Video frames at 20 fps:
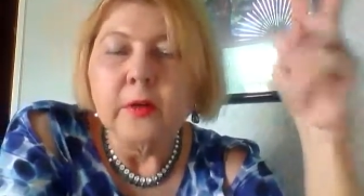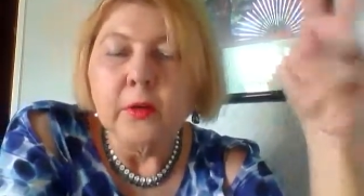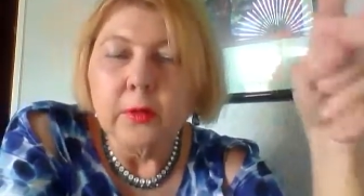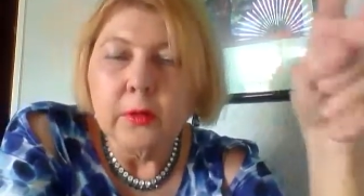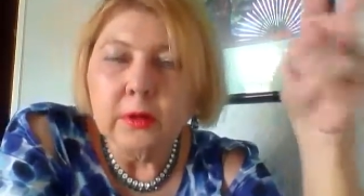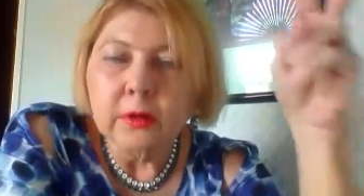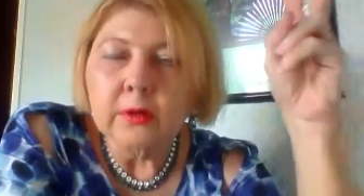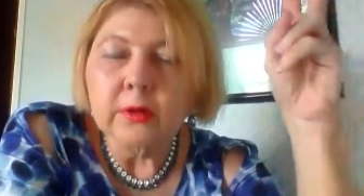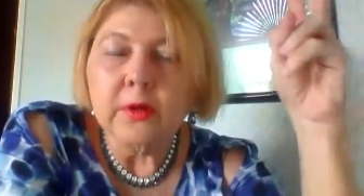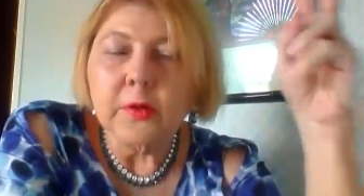
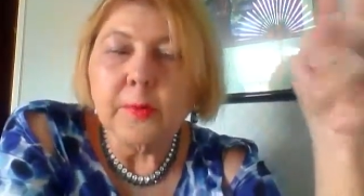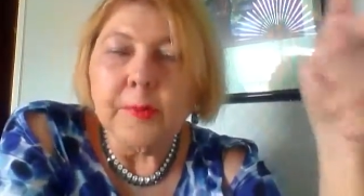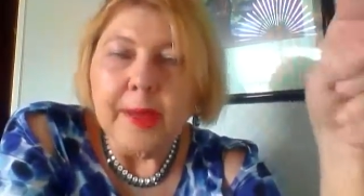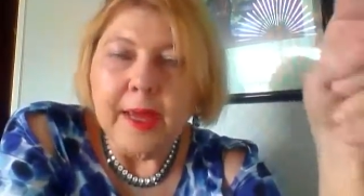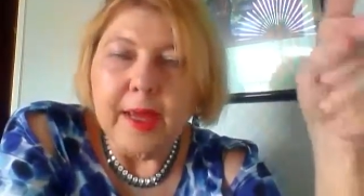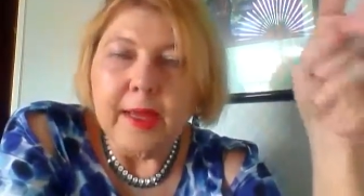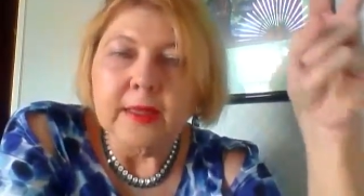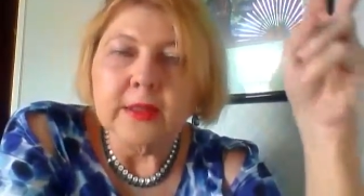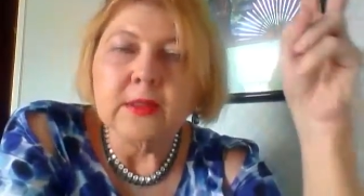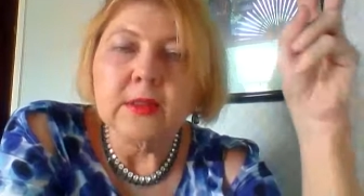order to
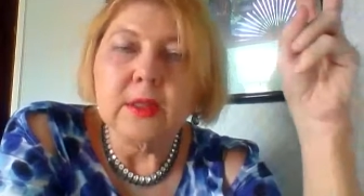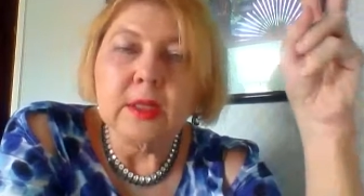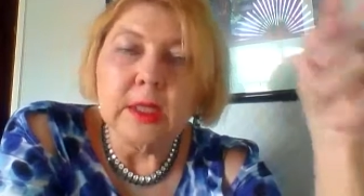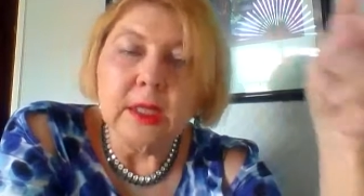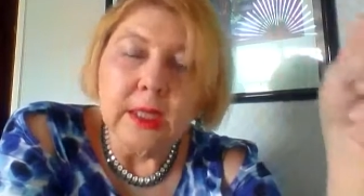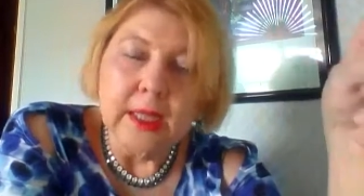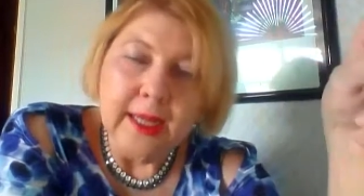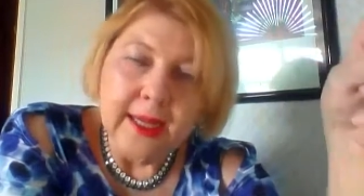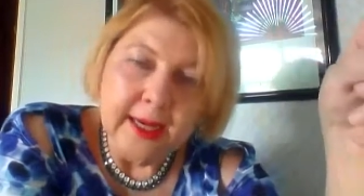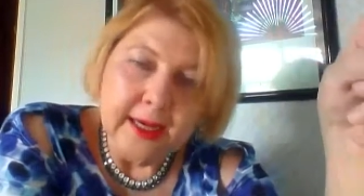pass the
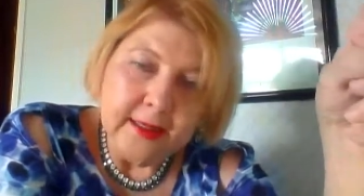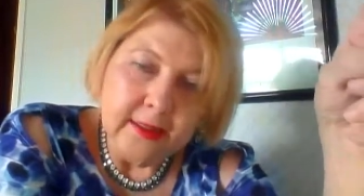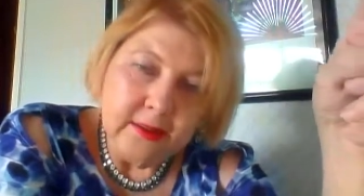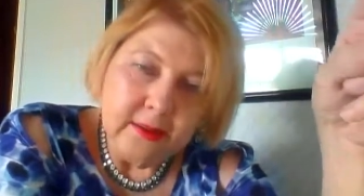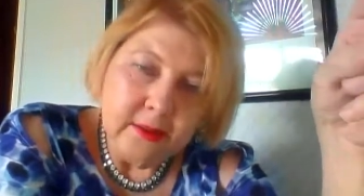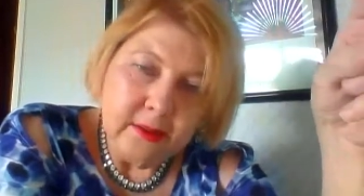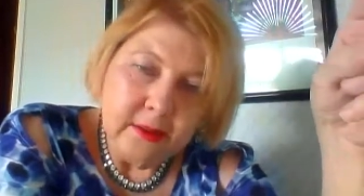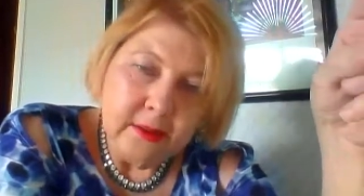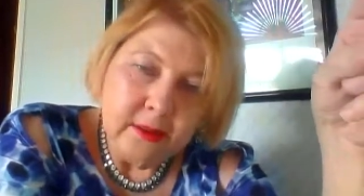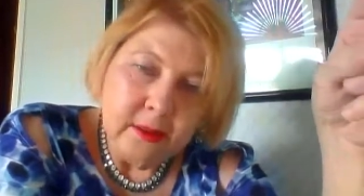
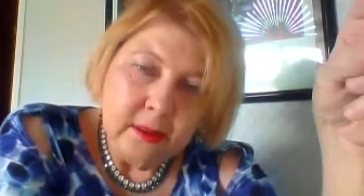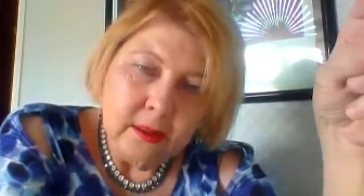class.